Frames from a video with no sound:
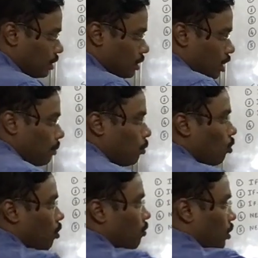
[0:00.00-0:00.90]
the same
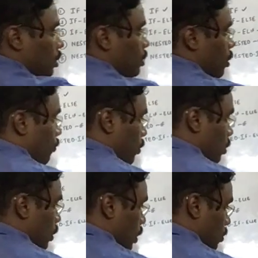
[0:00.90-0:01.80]
code for this if
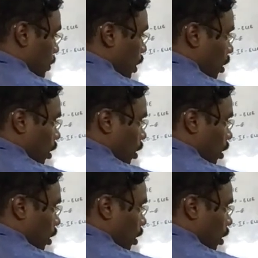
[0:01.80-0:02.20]
else as well.